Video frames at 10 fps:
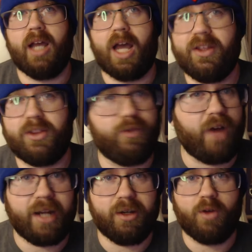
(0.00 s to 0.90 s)
I think the
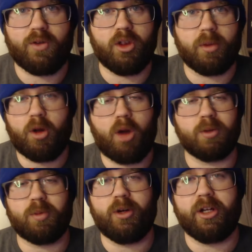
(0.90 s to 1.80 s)
fight overall, the brawl,
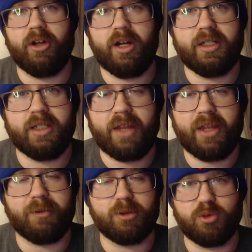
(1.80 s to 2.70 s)
was pretty good. I
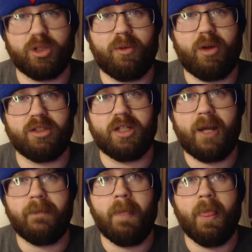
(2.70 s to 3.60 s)
think it was really well
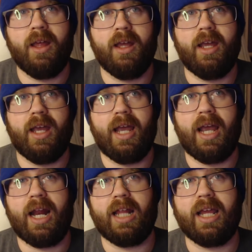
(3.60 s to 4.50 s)
done.
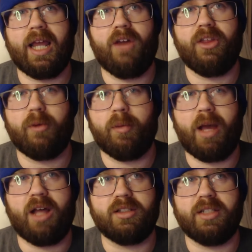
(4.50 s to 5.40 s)
And I like how they were
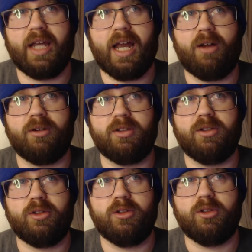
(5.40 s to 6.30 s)
balancing out
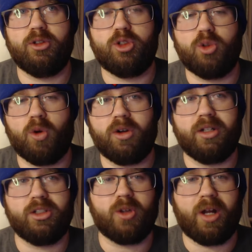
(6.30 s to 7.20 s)

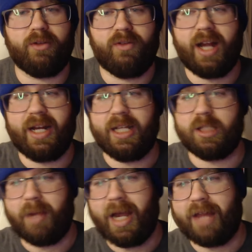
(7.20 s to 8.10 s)
Jordan trying to find
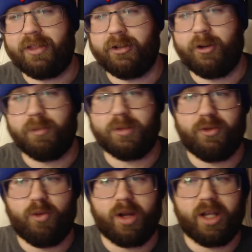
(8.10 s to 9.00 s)
his path in terms
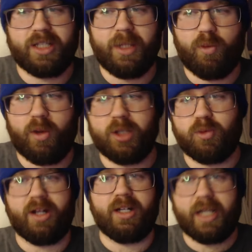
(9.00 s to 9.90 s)
of, because he's
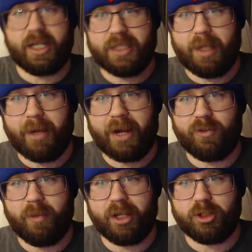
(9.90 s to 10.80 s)
wanting to take a step back
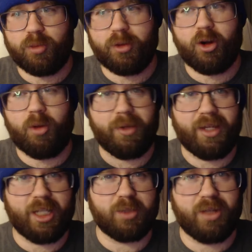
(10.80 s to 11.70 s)
from being a superhero, but
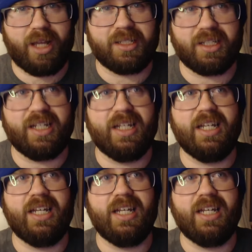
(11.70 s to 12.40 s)
then he's realizing